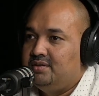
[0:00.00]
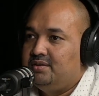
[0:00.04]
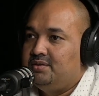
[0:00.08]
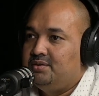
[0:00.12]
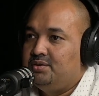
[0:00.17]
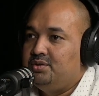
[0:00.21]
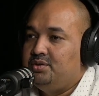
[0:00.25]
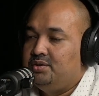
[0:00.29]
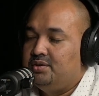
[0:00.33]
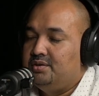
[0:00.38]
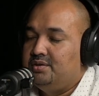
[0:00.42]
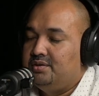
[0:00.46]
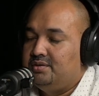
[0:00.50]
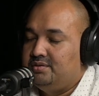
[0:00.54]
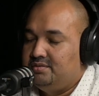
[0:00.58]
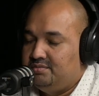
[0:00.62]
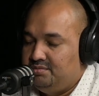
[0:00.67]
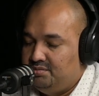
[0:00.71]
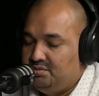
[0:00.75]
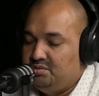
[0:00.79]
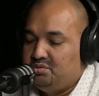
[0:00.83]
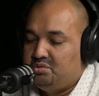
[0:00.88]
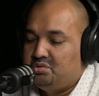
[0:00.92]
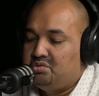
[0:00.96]
Or
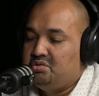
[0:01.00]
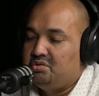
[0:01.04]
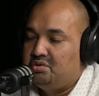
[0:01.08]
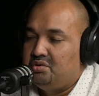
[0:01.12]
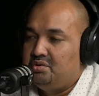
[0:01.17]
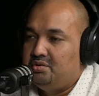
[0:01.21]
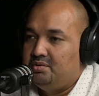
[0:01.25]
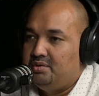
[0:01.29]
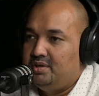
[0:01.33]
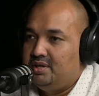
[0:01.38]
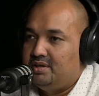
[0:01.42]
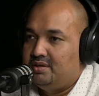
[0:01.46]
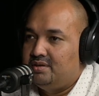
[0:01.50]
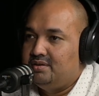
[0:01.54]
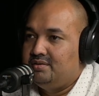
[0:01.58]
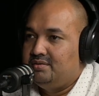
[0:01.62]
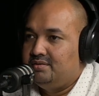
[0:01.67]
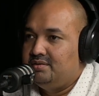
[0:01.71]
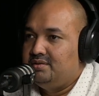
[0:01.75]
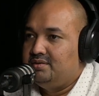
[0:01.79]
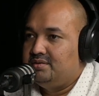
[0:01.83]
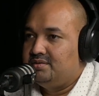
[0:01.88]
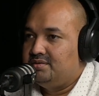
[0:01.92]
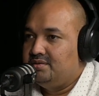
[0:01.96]
you should do it.
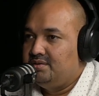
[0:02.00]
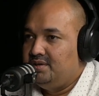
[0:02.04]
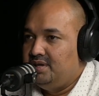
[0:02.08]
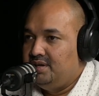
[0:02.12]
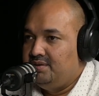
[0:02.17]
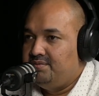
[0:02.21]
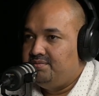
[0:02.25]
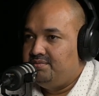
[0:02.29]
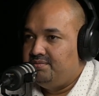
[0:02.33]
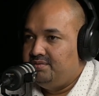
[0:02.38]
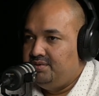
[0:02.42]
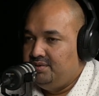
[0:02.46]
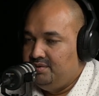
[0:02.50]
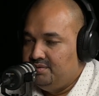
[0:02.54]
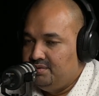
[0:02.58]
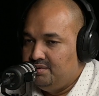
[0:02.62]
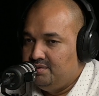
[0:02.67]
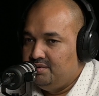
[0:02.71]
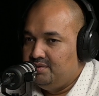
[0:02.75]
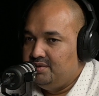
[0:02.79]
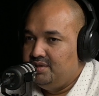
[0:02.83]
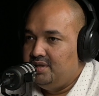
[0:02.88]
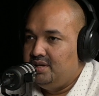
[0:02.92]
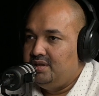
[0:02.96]
So if you
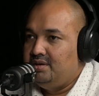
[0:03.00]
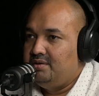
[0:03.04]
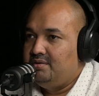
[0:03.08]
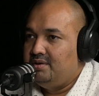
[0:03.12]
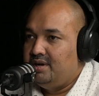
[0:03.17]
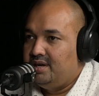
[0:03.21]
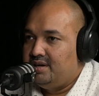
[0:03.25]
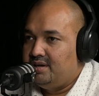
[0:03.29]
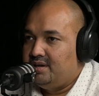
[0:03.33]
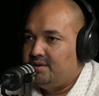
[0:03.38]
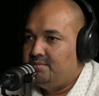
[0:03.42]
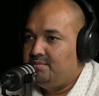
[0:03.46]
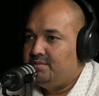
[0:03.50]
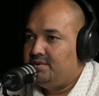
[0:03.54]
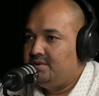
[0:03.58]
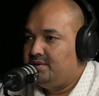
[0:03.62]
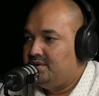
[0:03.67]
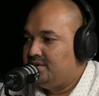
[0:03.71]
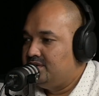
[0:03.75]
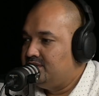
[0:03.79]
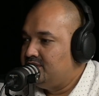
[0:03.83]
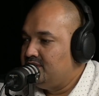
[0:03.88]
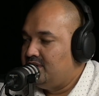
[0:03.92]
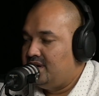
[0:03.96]
go there, you attempt,
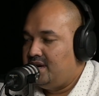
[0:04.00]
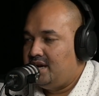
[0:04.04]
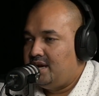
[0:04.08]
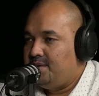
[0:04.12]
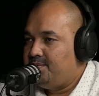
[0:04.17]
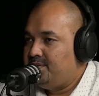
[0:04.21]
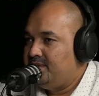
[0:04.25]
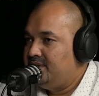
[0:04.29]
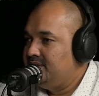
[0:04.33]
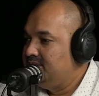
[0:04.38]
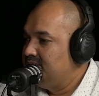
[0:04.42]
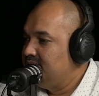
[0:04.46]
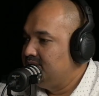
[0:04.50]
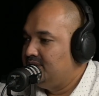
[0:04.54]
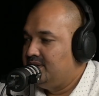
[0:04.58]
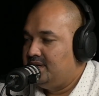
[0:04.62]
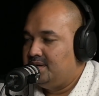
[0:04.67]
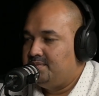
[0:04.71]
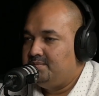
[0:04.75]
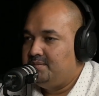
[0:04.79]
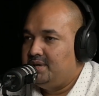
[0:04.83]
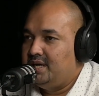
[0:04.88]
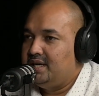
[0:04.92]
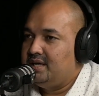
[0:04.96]
it's not happened,
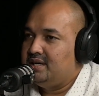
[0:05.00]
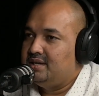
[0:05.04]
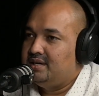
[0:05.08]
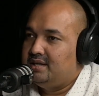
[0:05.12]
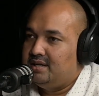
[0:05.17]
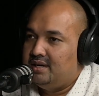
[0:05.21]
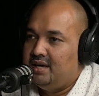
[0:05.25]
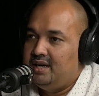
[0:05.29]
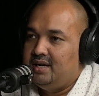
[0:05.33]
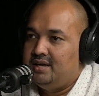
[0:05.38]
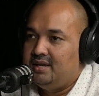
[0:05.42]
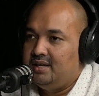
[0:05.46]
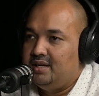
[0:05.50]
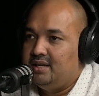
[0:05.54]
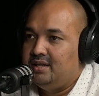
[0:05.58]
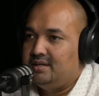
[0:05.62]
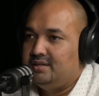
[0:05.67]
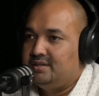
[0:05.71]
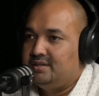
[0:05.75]
come back, try it again.